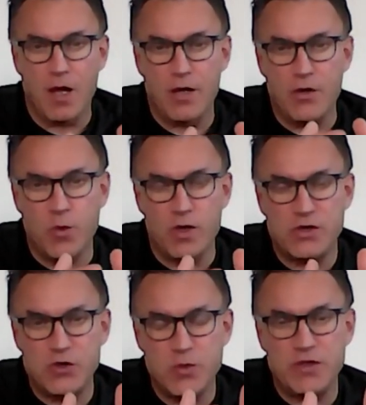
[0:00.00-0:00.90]
you are
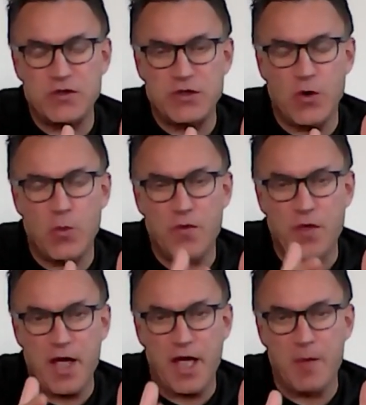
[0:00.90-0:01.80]
doing so with
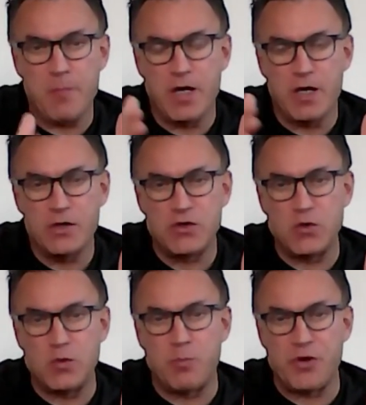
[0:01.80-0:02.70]
the aim
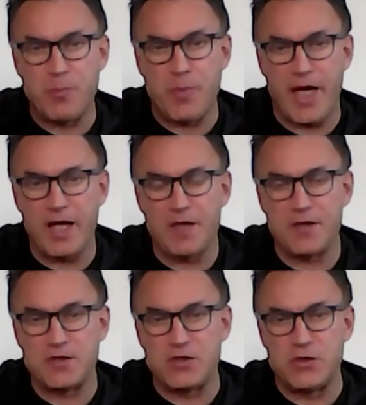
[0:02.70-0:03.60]
to prepare the
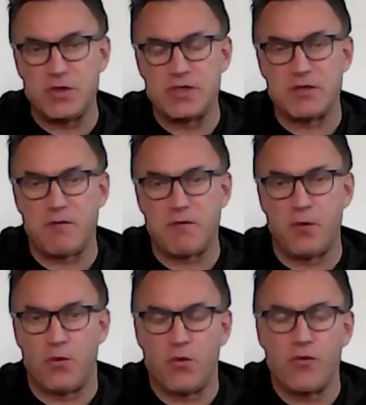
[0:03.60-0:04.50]
students
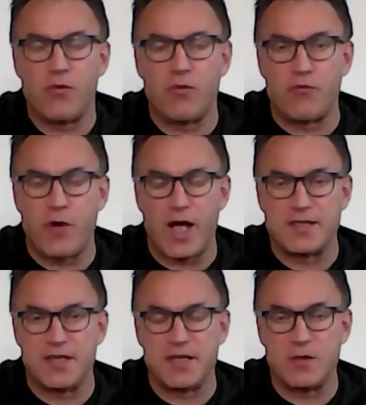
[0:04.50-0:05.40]
for
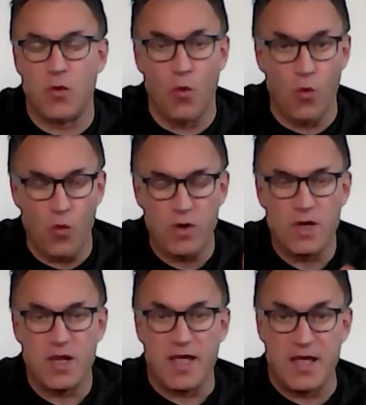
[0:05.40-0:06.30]
writing, or
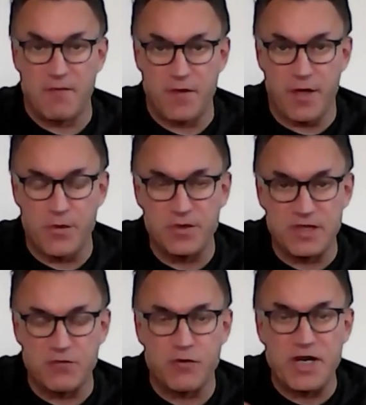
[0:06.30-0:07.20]
if you're
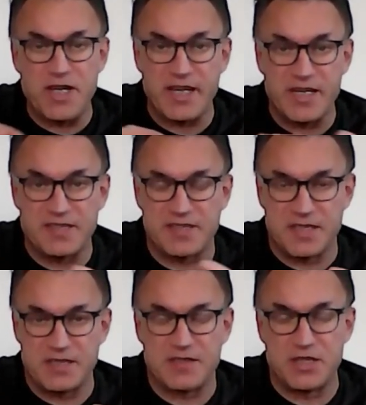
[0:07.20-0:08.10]
using reading and
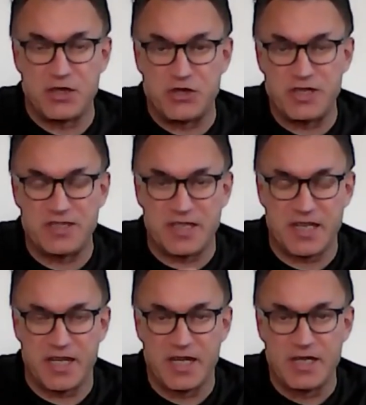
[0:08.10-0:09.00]
listening
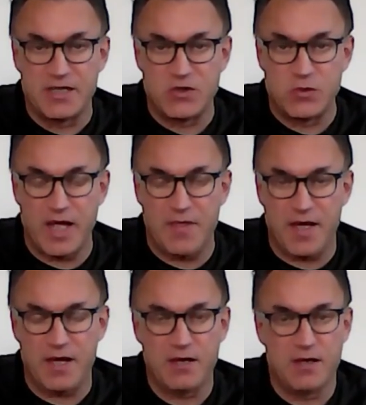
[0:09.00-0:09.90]
synergistically
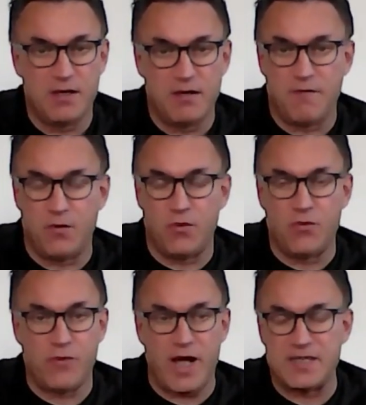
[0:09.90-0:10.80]
together, for
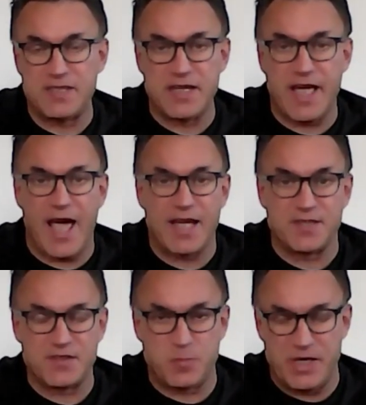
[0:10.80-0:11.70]
writing
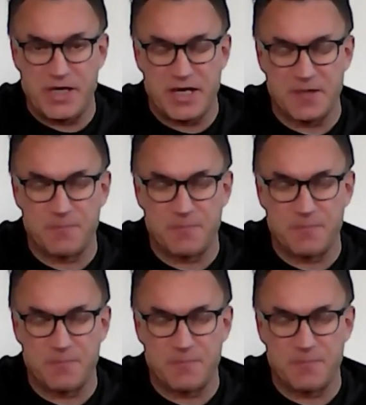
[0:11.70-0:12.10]
and speaking.